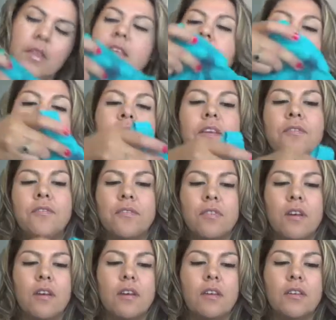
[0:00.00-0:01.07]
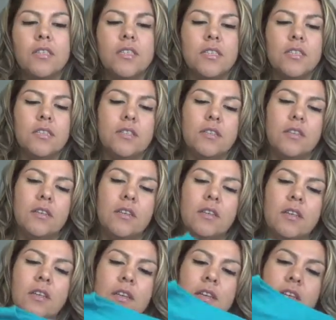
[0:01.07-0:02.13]
And then I've got
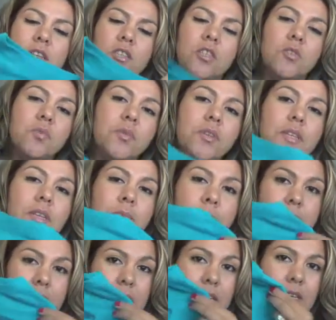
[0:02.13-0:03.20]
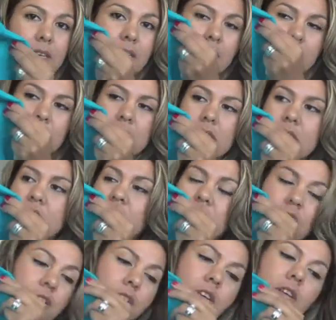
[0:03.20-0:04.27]
just a really big
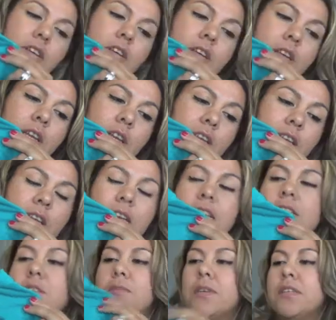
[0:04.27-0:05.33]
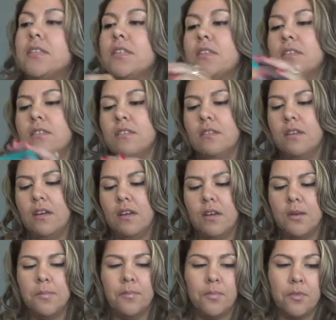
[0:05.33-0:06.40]
t-shirt in case Mason
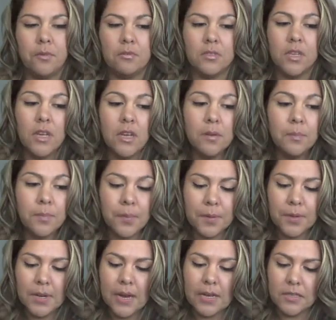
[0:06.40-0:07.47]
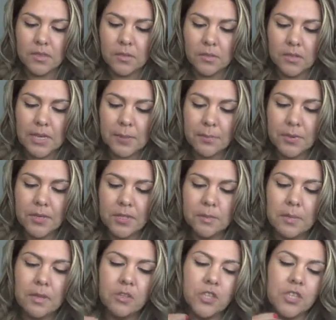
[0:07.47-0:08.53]
throws up or has a diaper
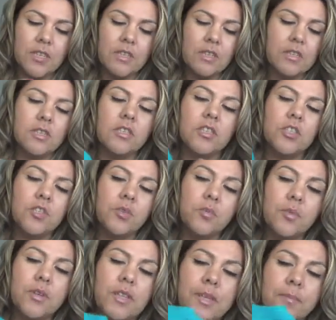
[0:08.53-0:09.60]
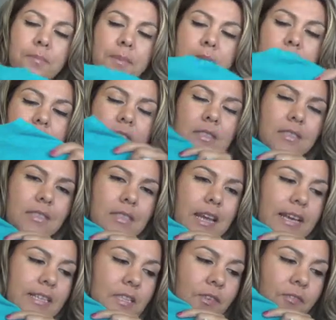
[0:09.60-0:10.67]
explosion. And this is just a really big, it's a
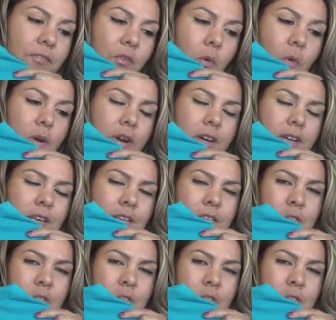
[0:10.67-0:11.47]
size 4.